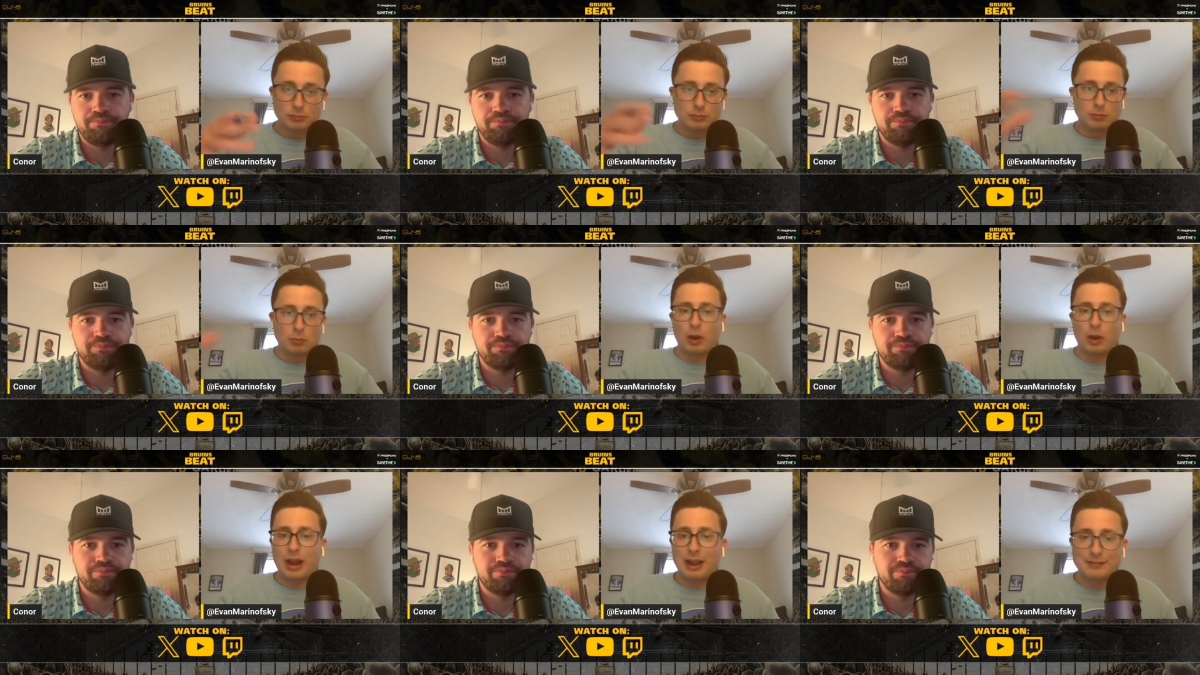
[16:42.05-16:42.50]

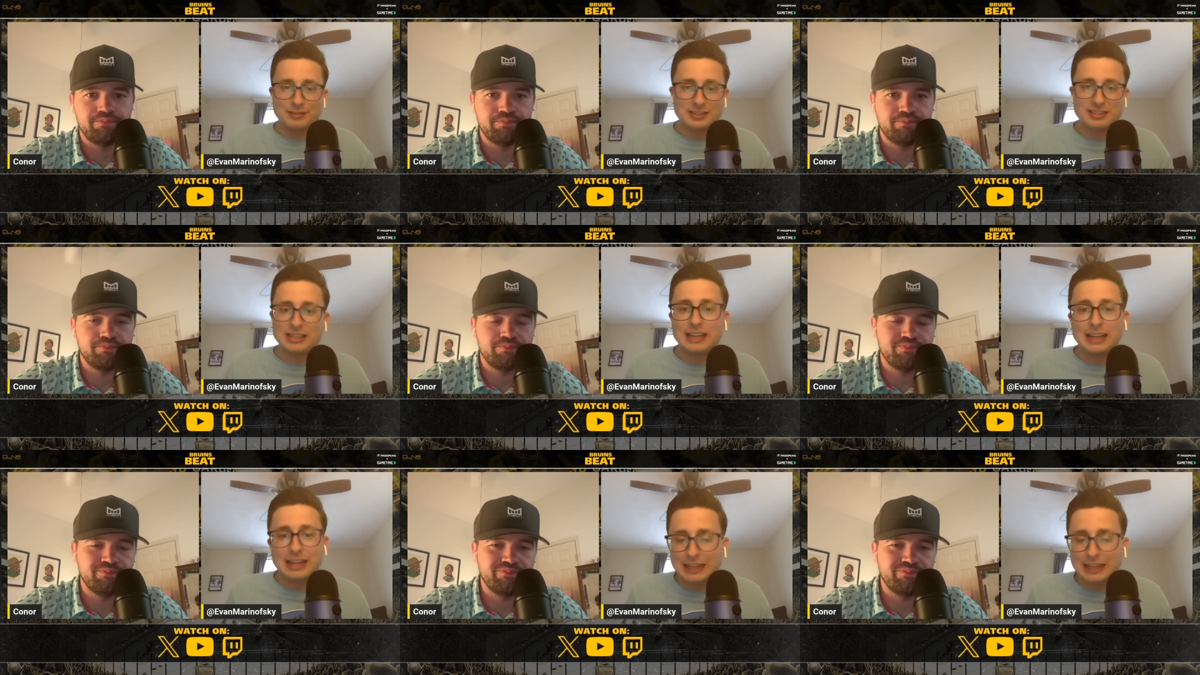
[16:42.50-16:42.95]
Speaker 1: what I've
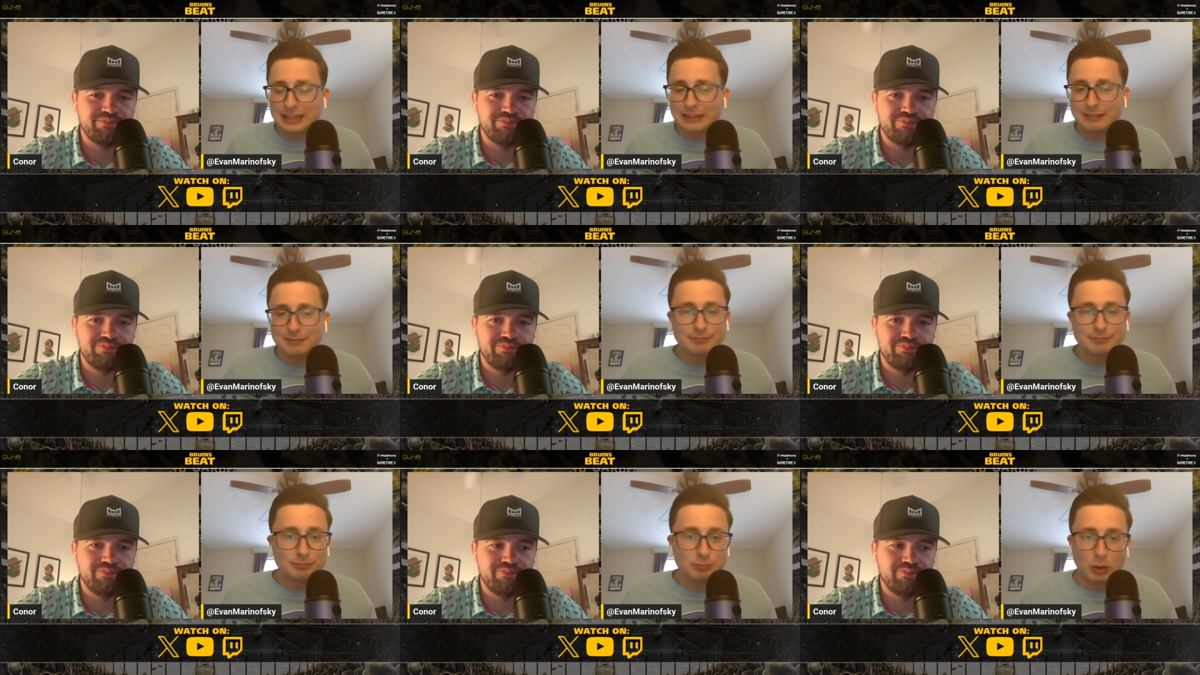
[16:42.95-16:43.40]
seen
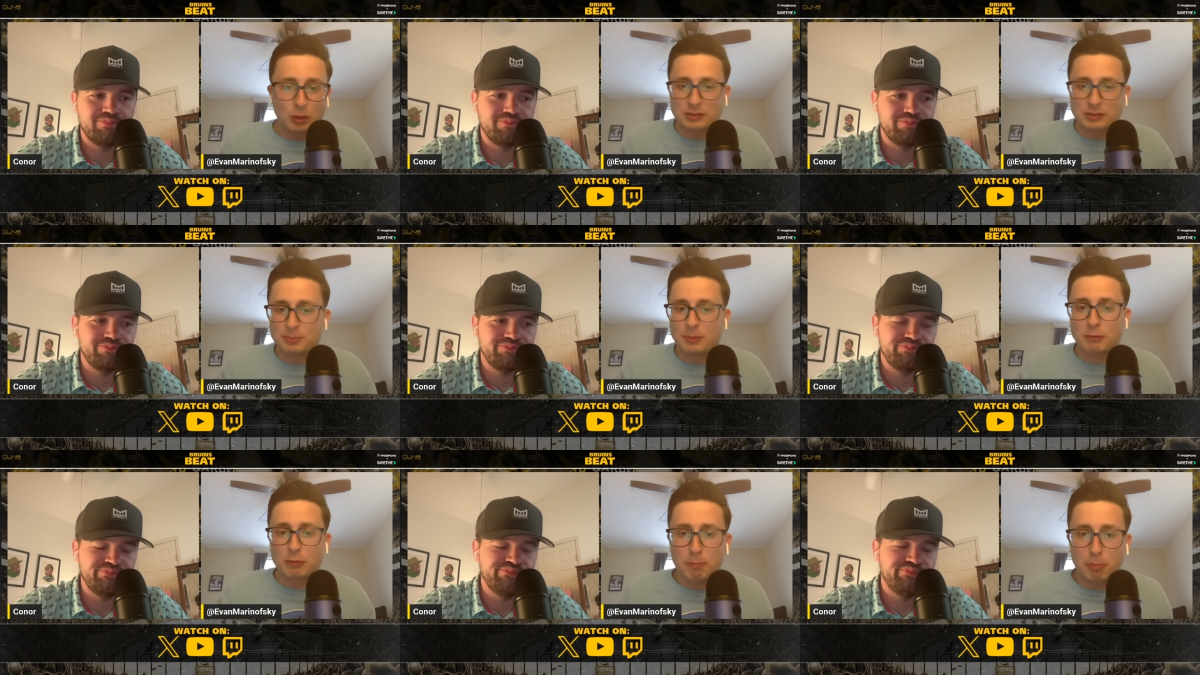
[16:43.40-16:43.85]
and
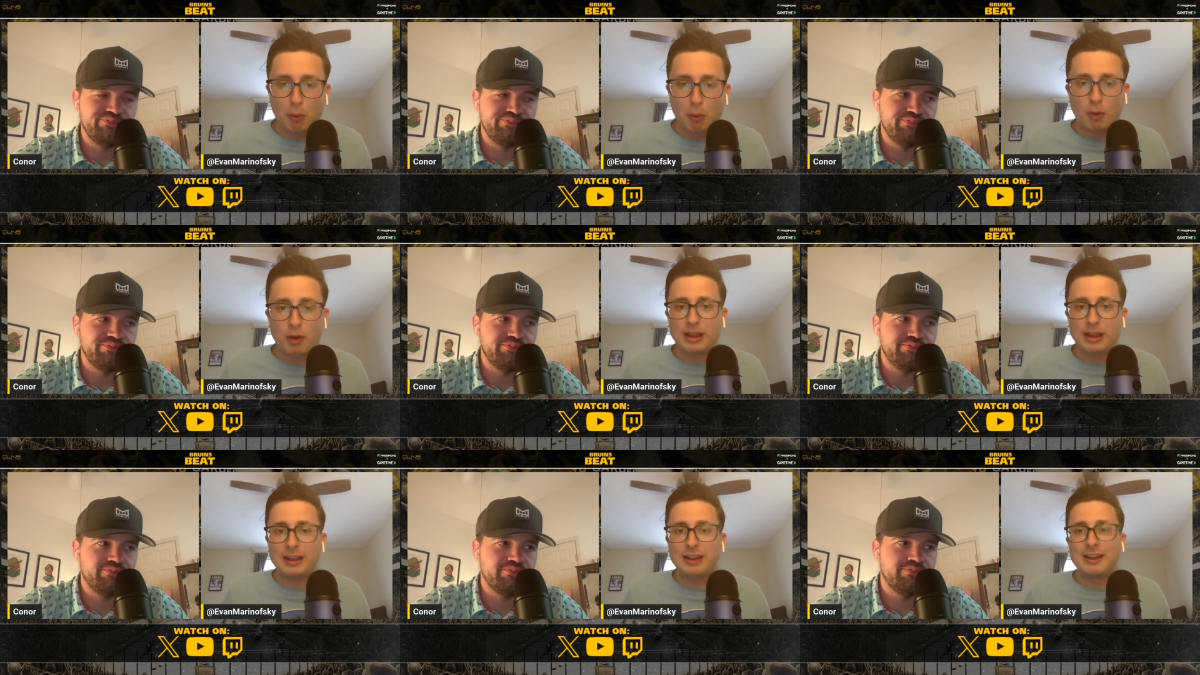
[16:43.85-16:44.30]
what's been
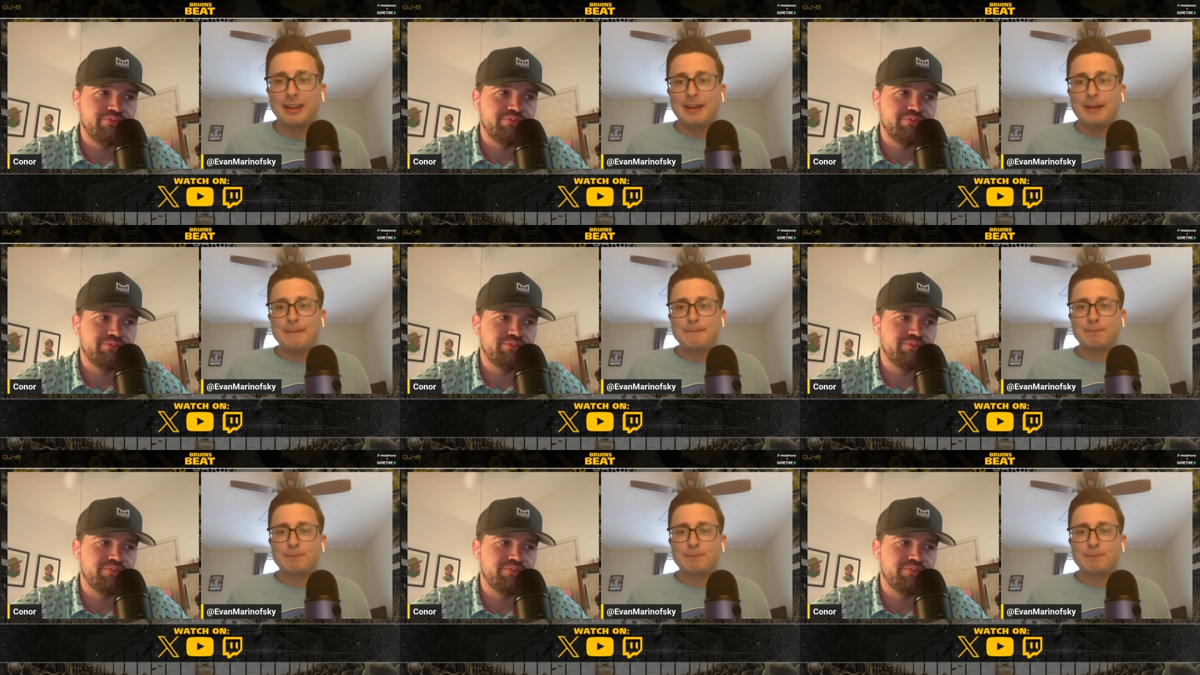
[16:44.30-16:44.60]
reported.